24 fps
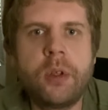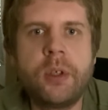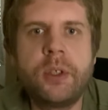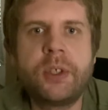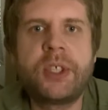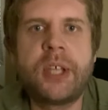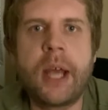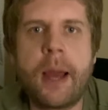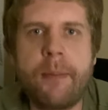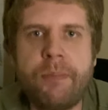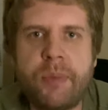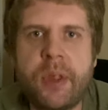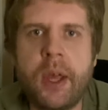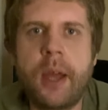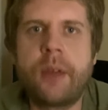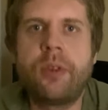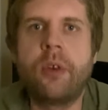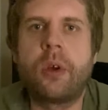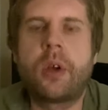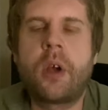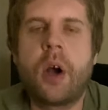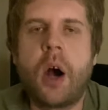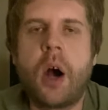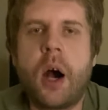Same thing,
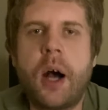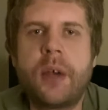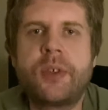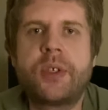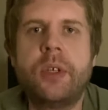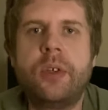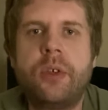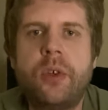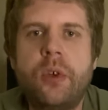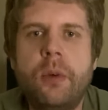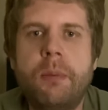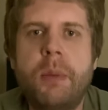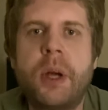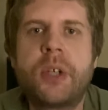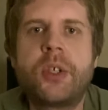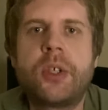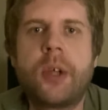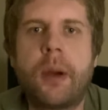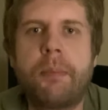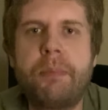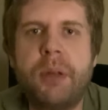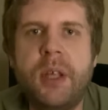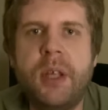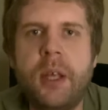they're causing too much
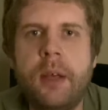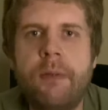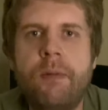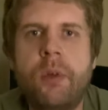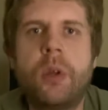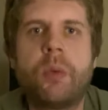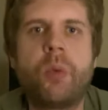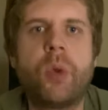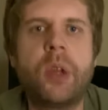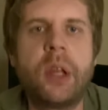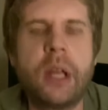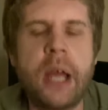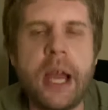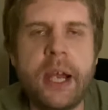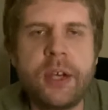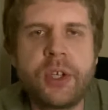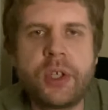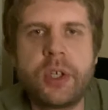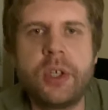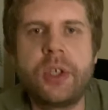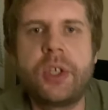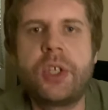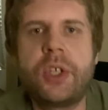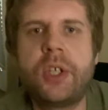upheaval in
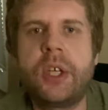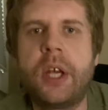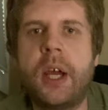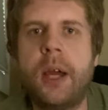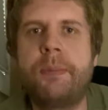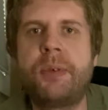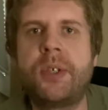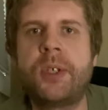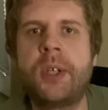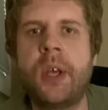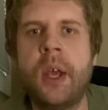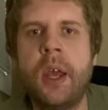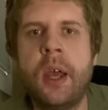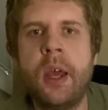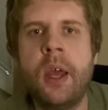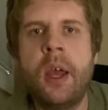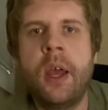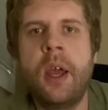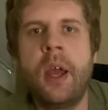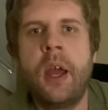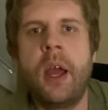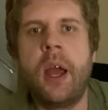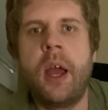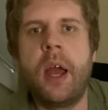relationships,
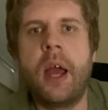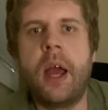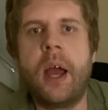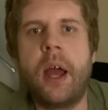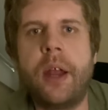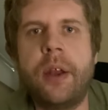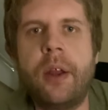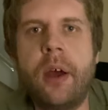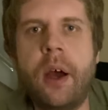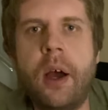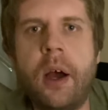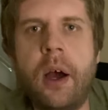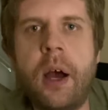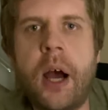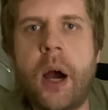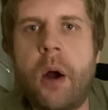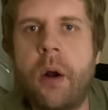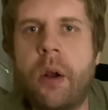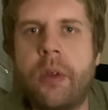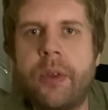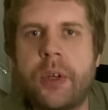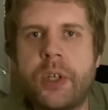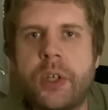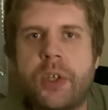and out
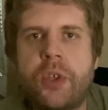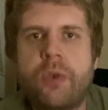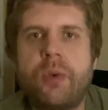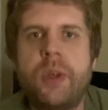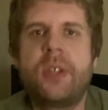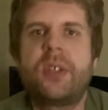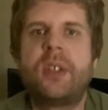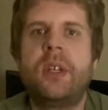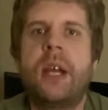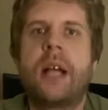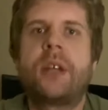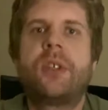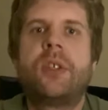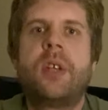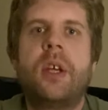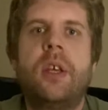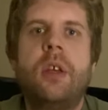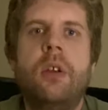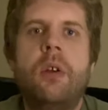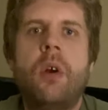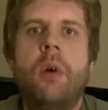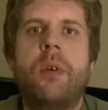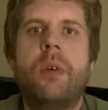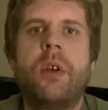on the streets, next thing
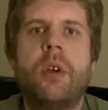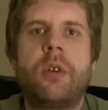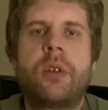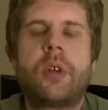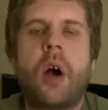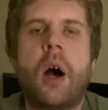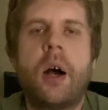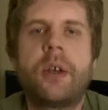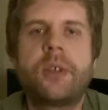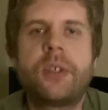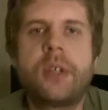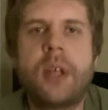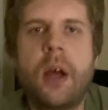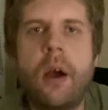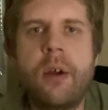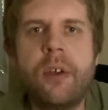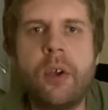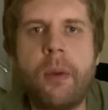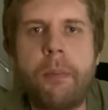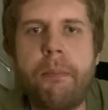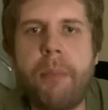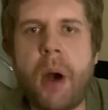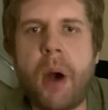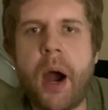you know, you're tossed out,
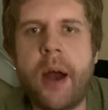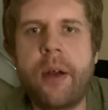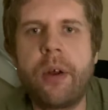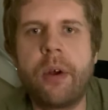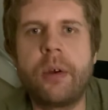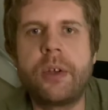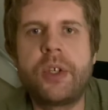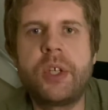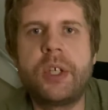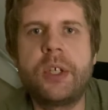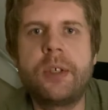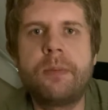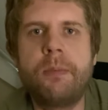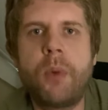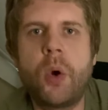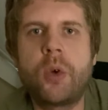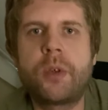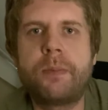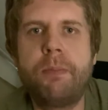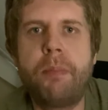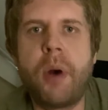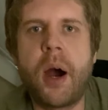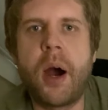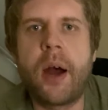you're butthurt. She's the
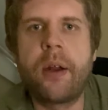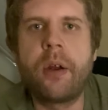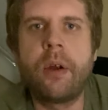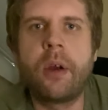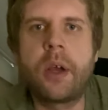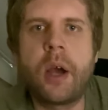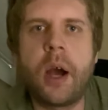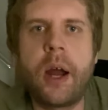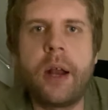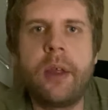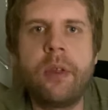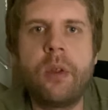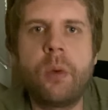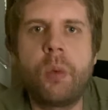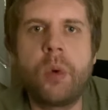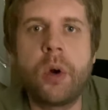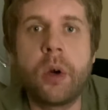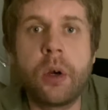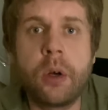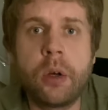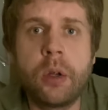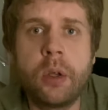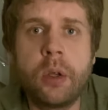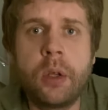most butthurt cunt in the
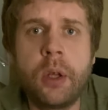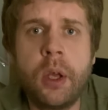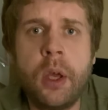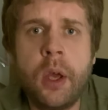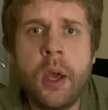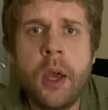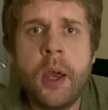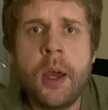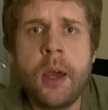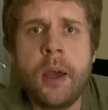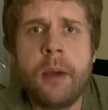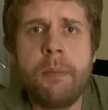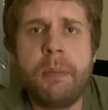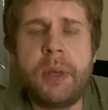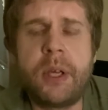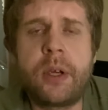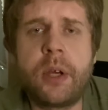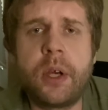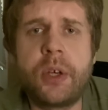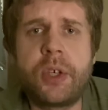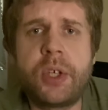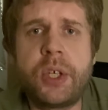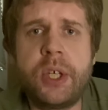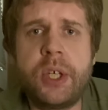world
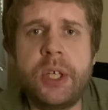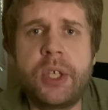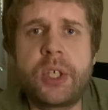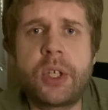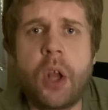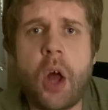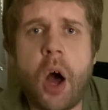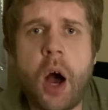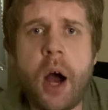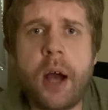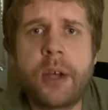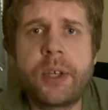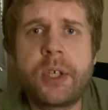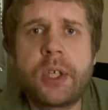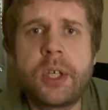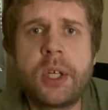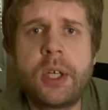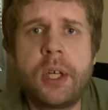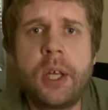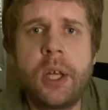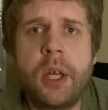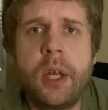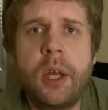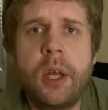because she's
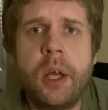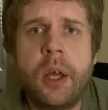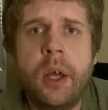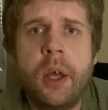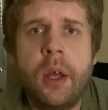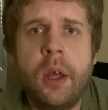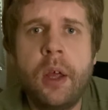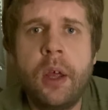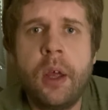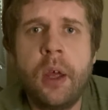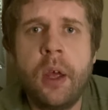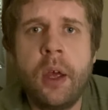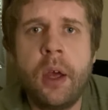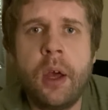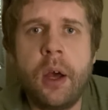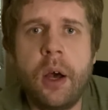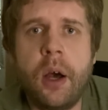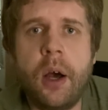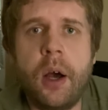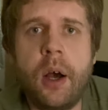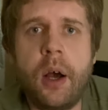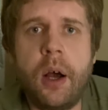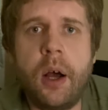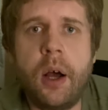lost
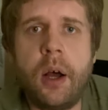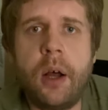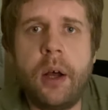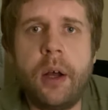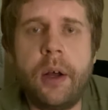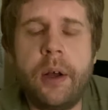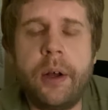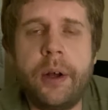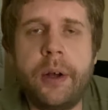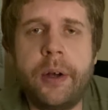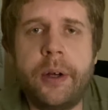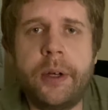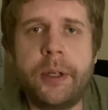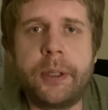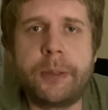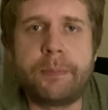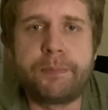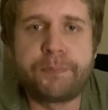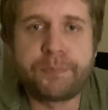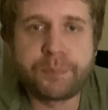the